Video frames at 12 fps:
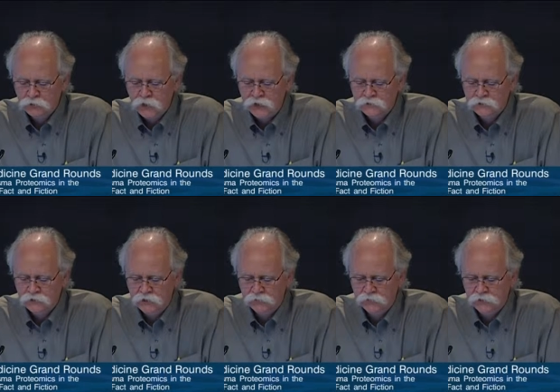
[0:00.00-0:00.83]
why it's so
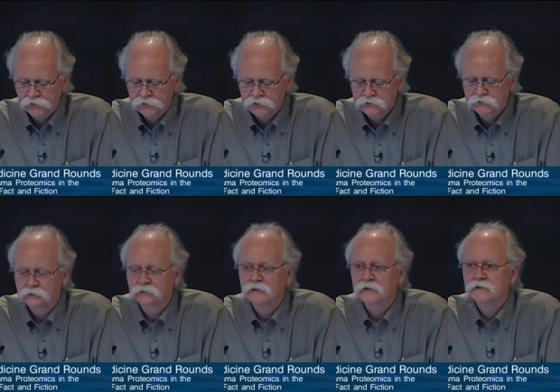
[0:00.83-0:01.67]
difficult
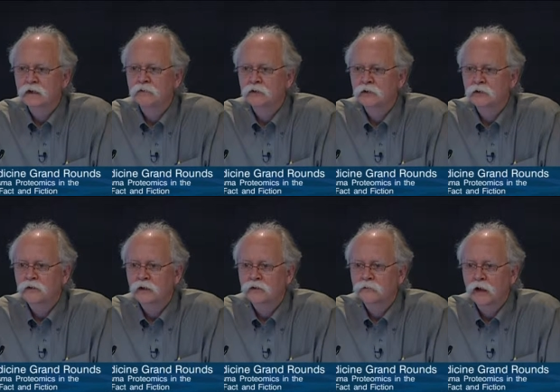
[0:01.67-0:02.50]
to discover new
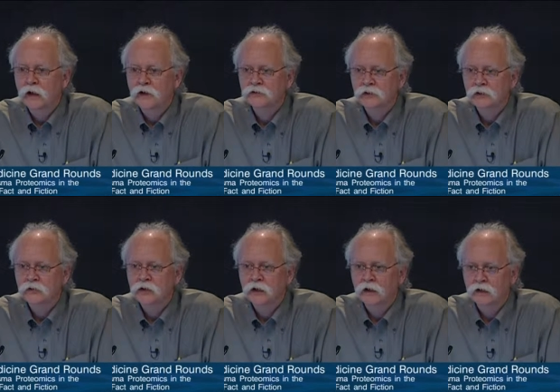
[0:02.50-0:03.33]
things by actually
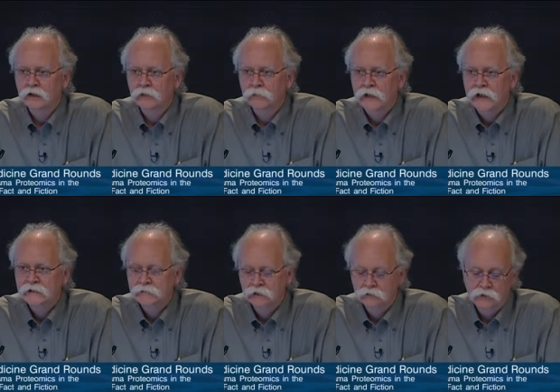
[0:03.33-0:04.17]
looking in
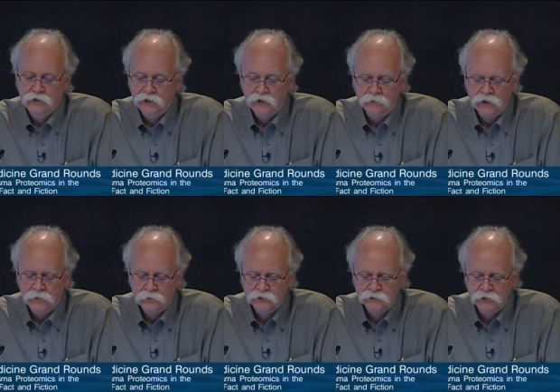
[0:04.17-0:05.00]
plasma, and may,
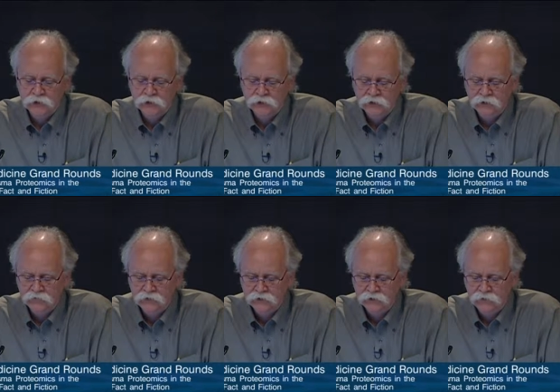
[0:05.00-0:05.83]
which may not, in
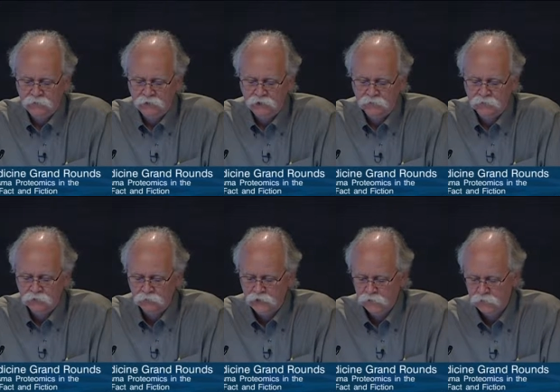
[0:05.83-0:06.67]
fact, at the end be the
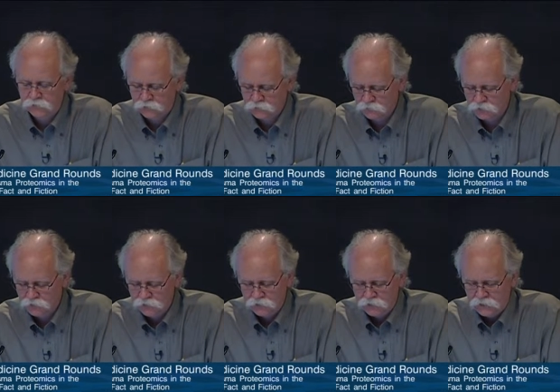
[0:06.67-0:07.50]
right thing to do.
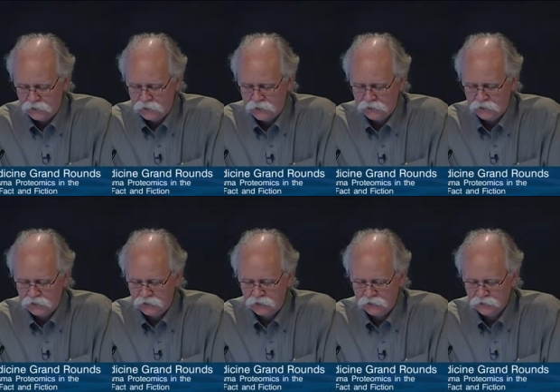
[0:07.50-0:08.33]
And
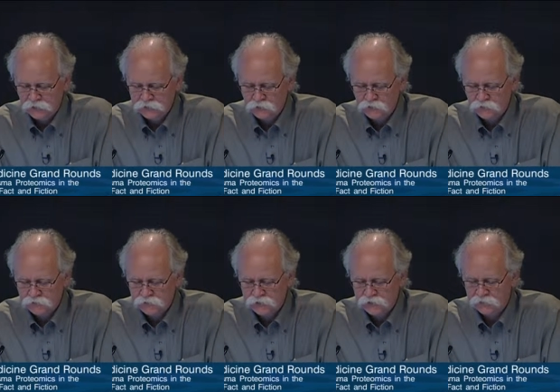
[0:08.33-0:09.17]
it, it's also
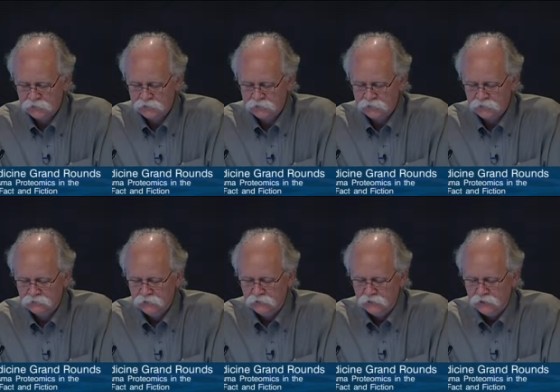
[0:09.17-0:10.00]
interesting that uh,
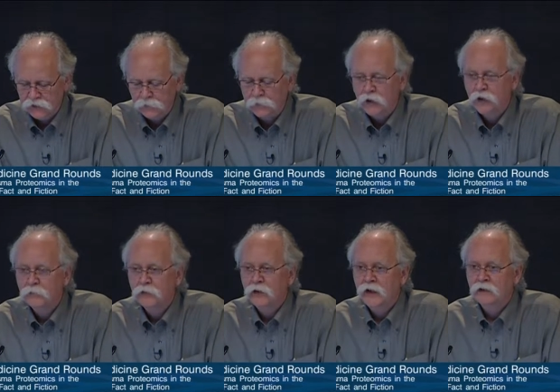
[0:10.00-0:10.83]
at the
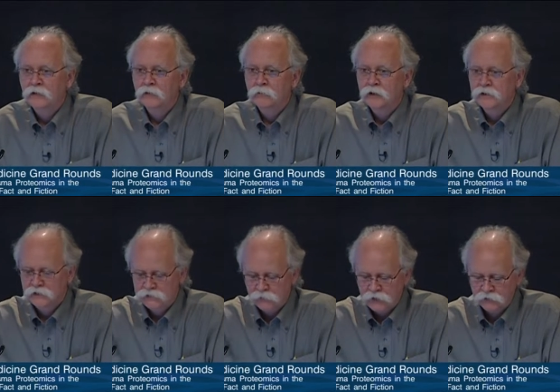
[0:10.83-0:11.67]
upper end of the abundance
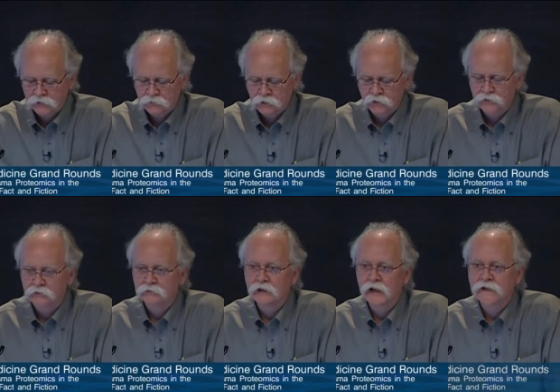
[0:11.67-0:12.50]
spectrum are
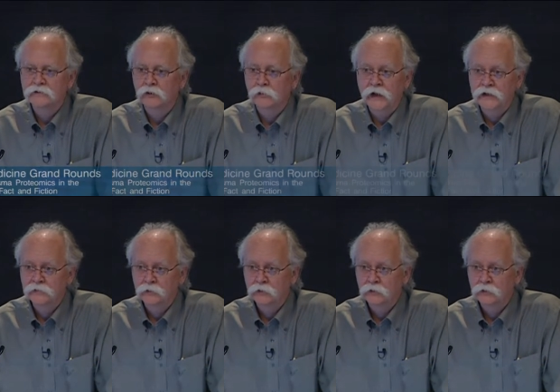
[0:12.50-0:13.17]
the classical plasma